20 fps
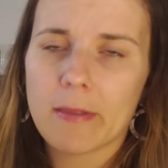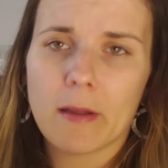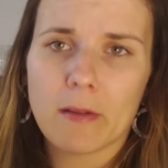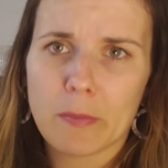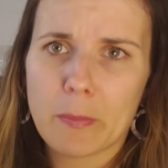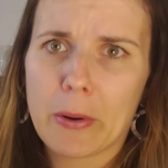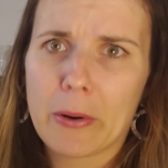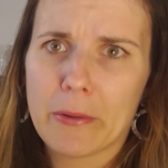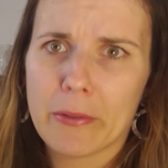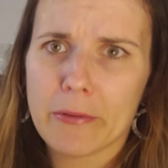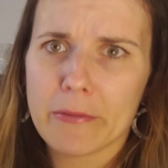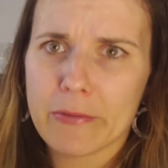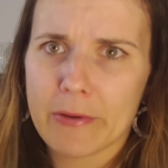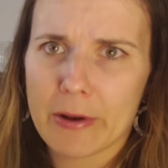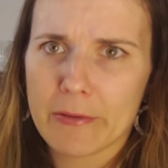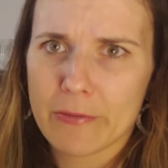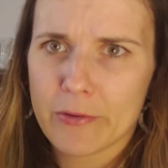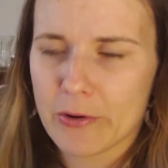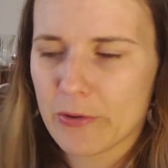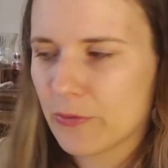That's part of the
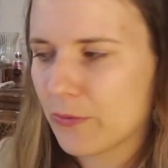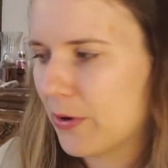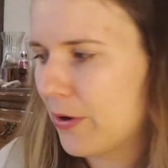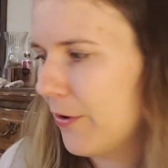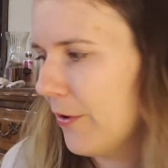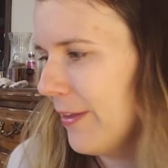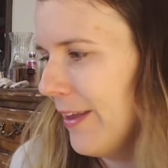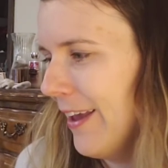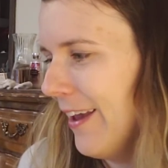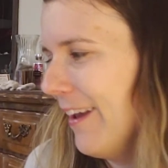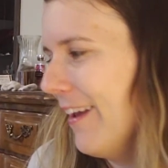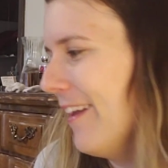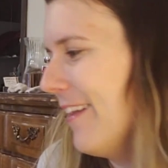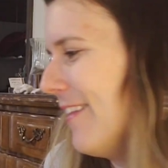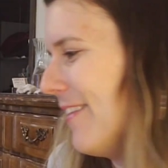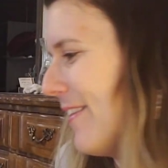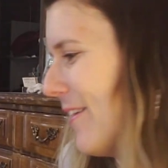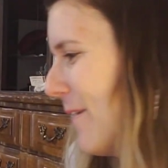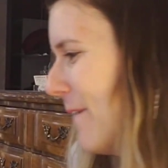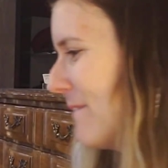fun for a 3-year-old.
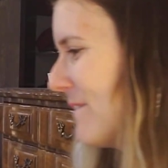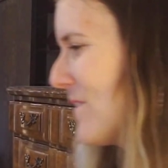So